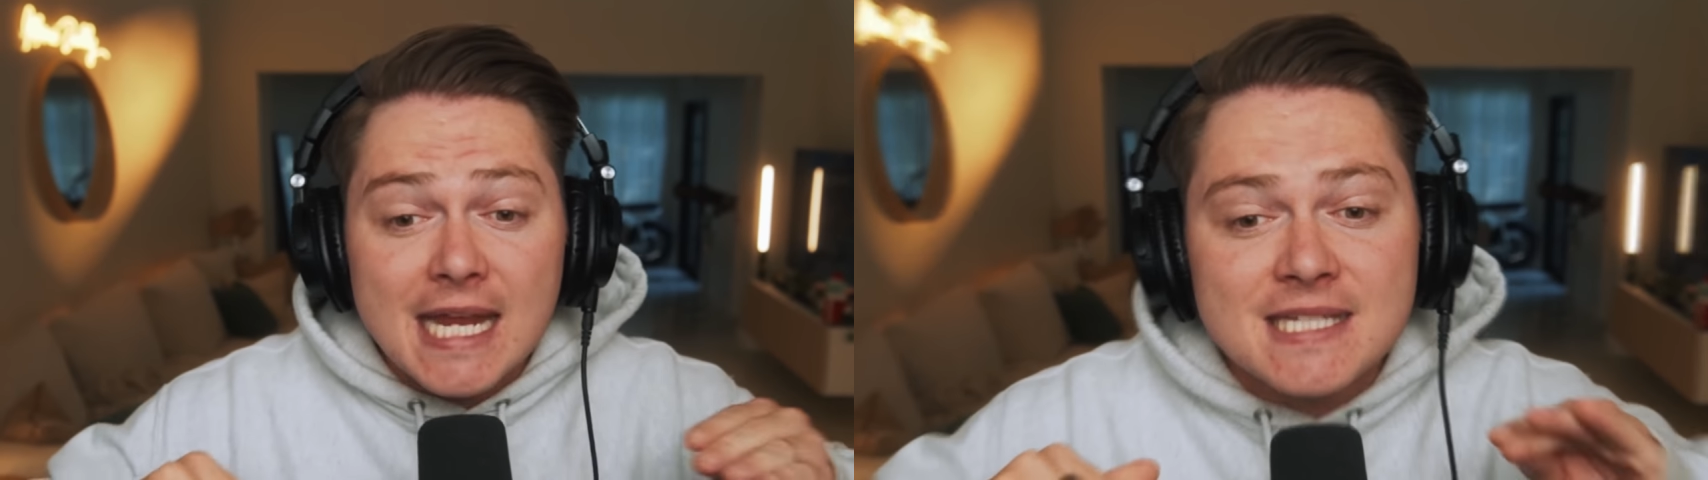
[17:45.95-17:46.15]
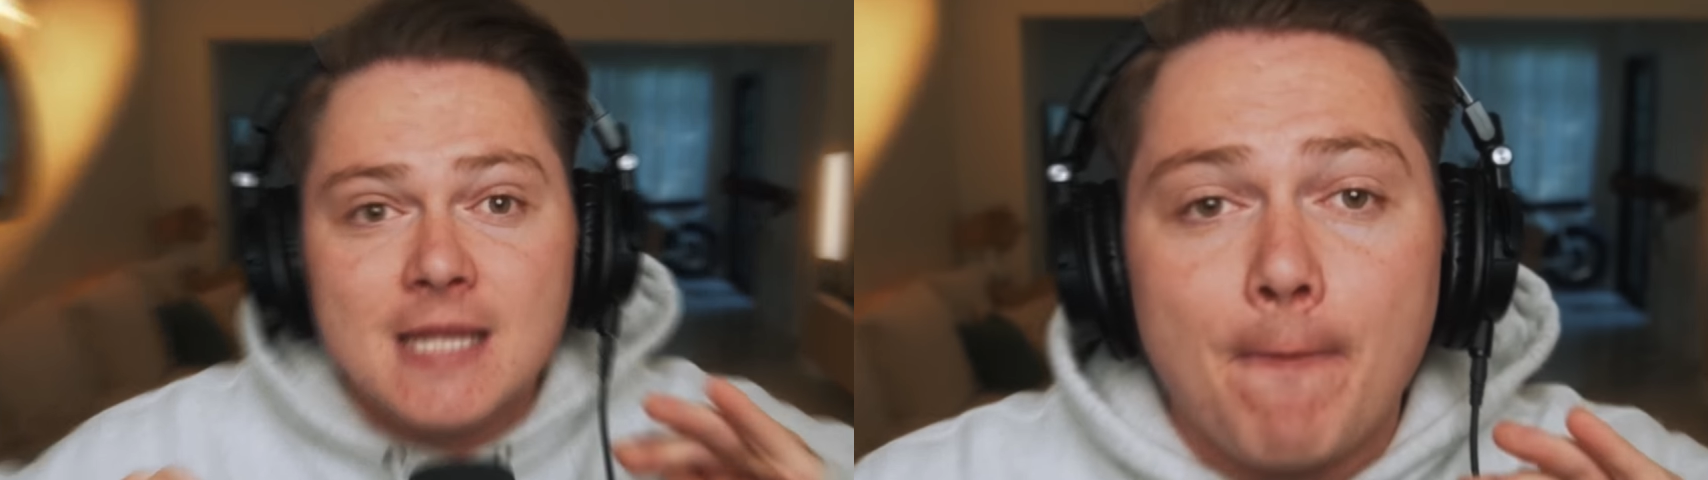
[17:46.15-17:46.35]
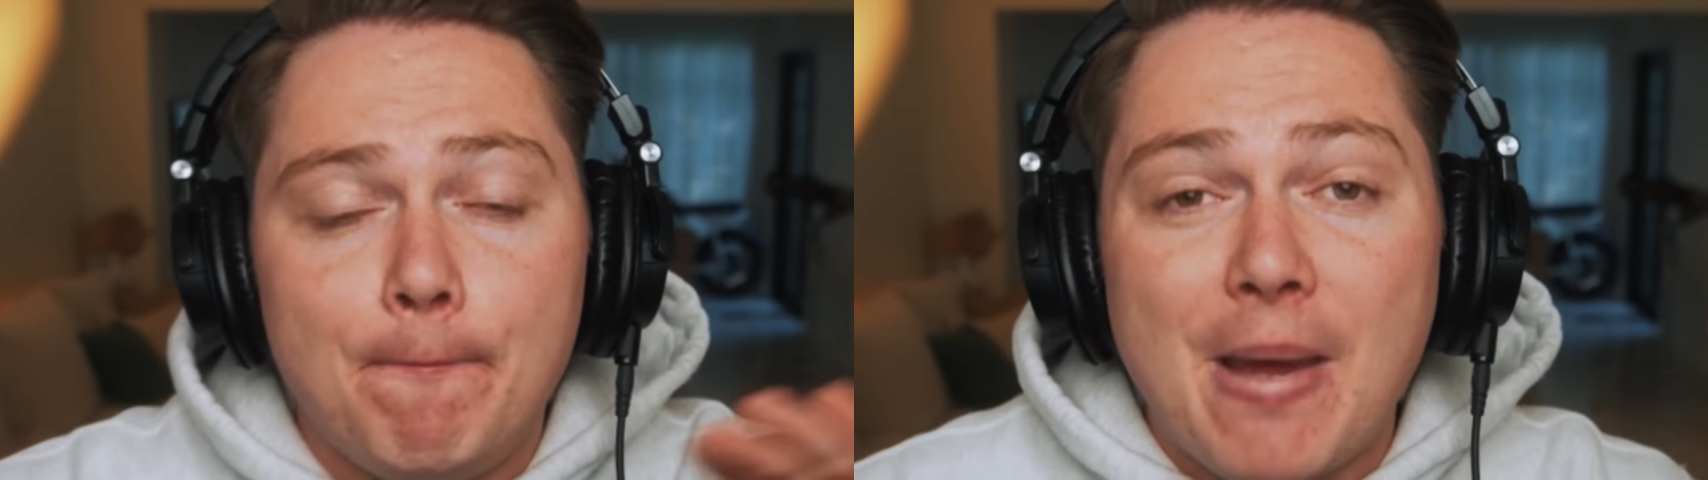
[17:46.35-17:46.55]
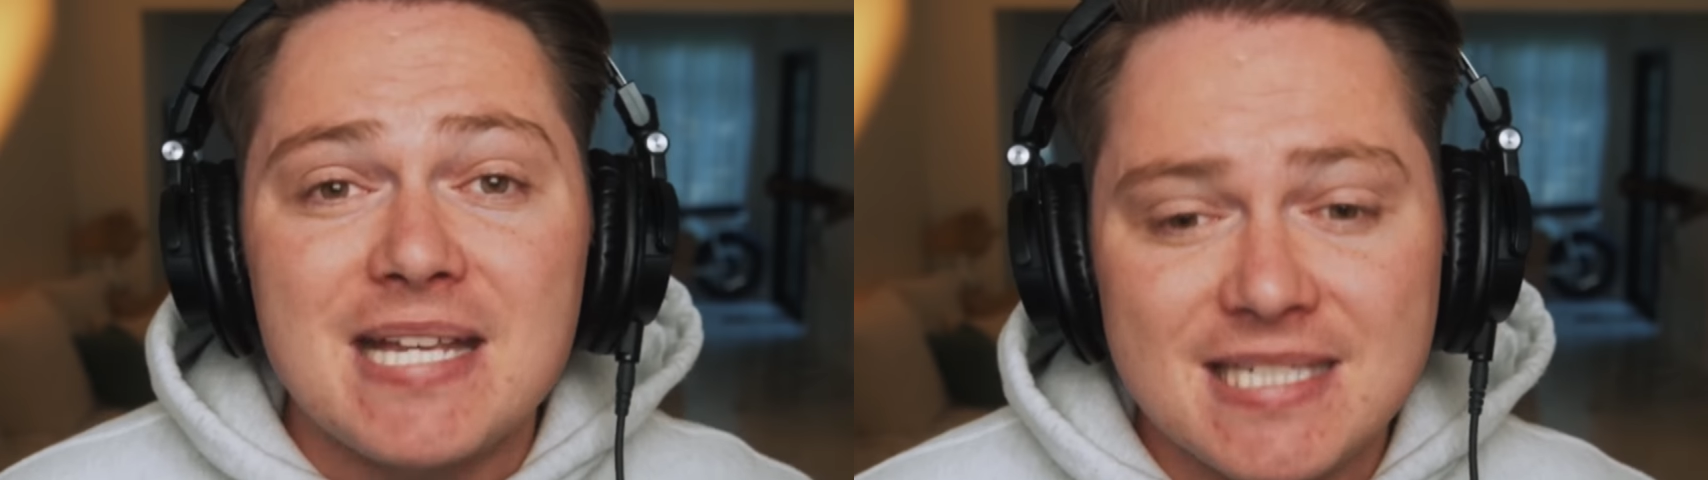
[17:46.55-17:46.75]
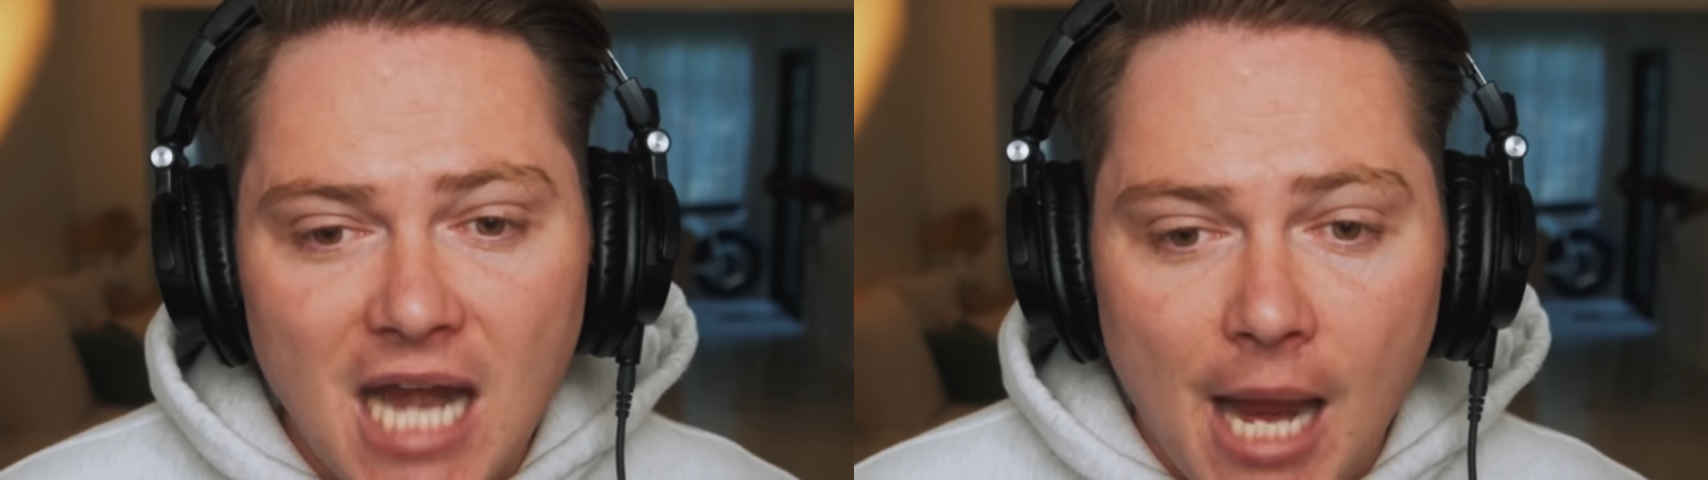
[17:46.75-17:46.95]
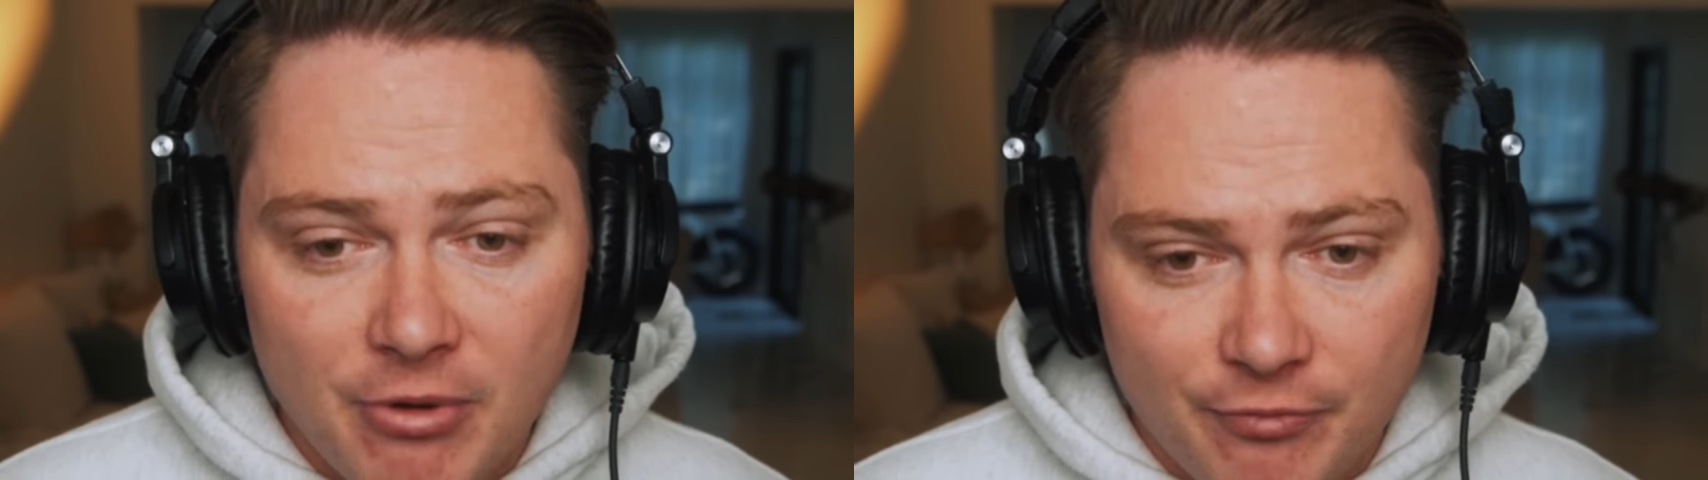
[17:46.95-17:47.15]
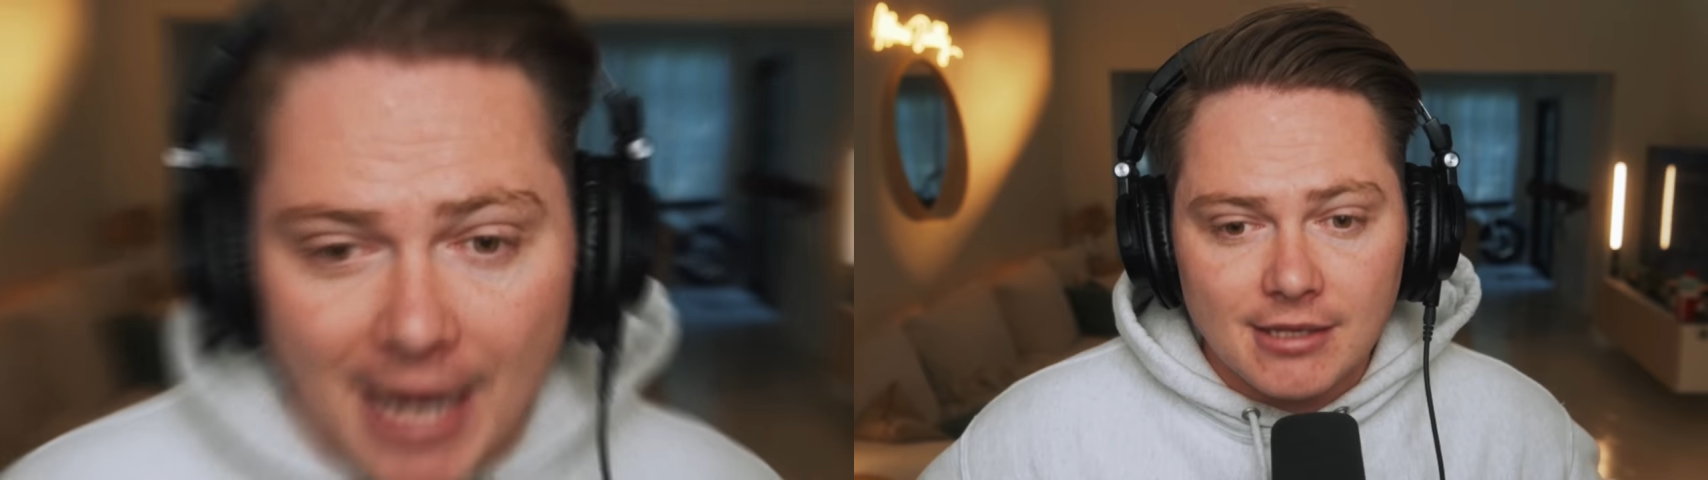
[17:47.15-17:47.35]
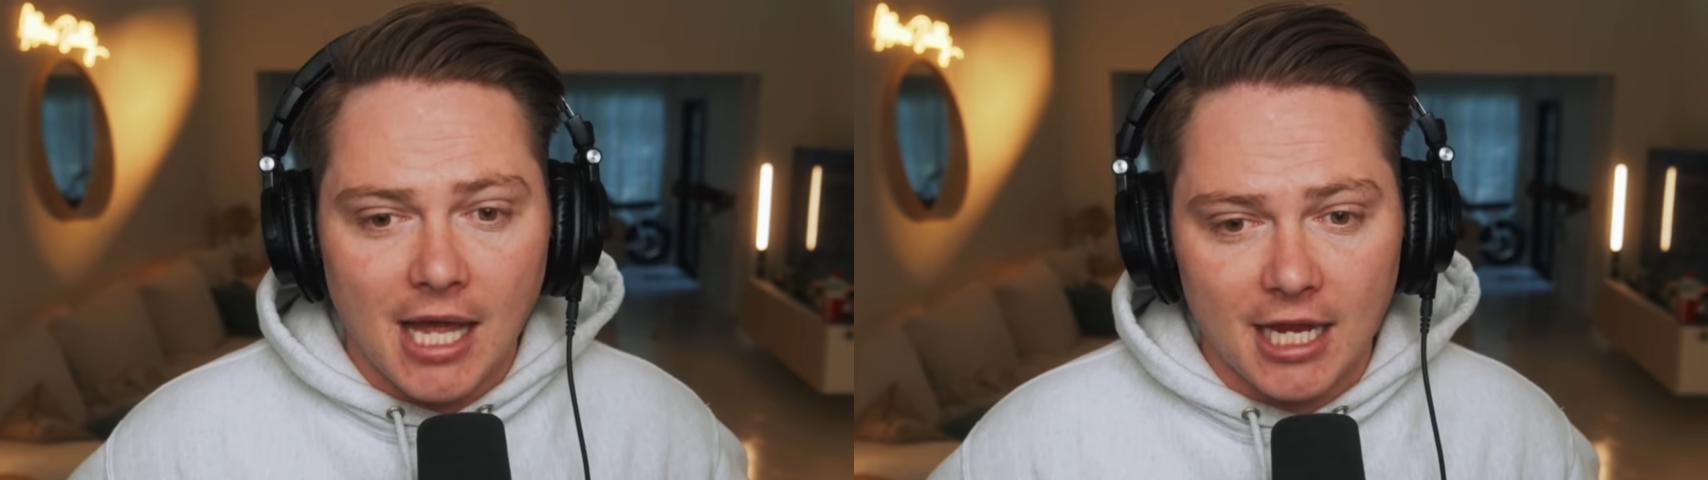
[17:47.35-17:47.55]
It's the best time of
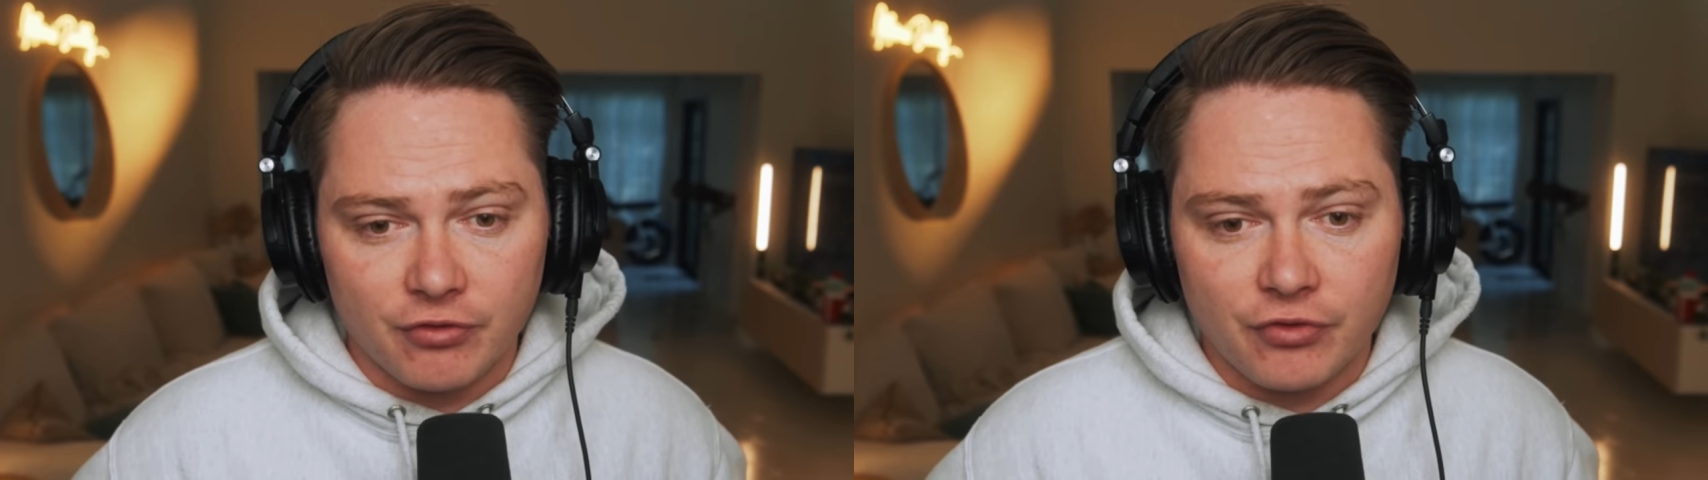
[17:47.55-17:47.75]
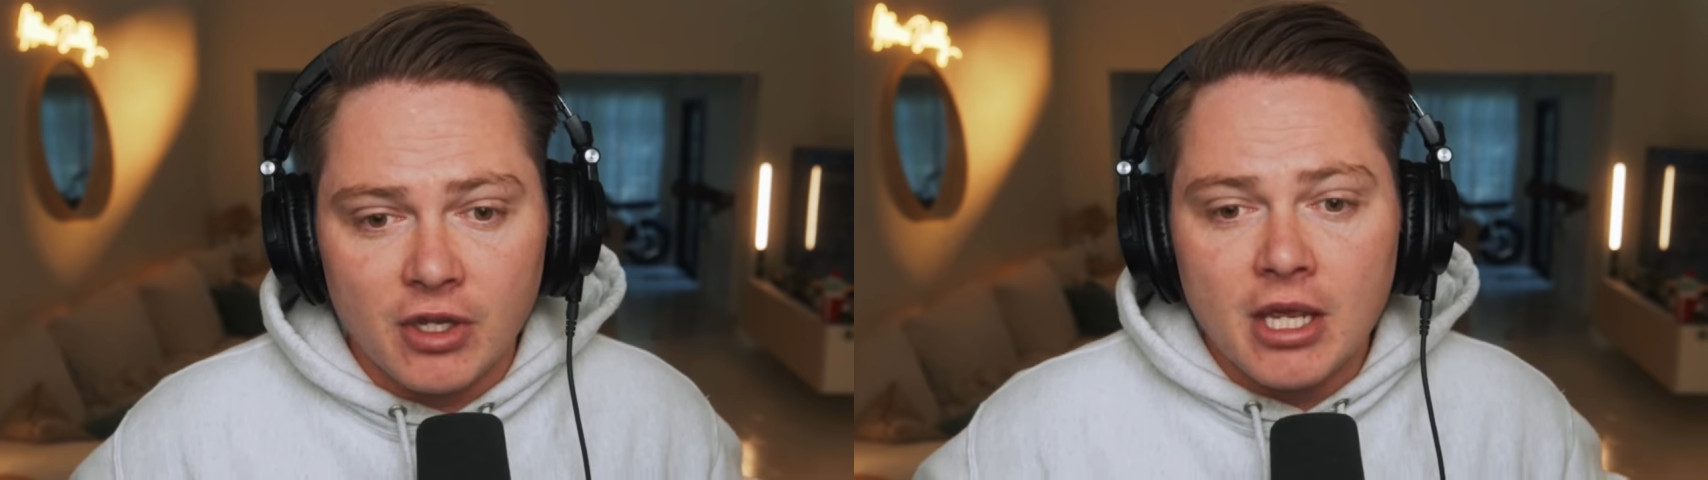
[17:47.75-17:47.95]
my life.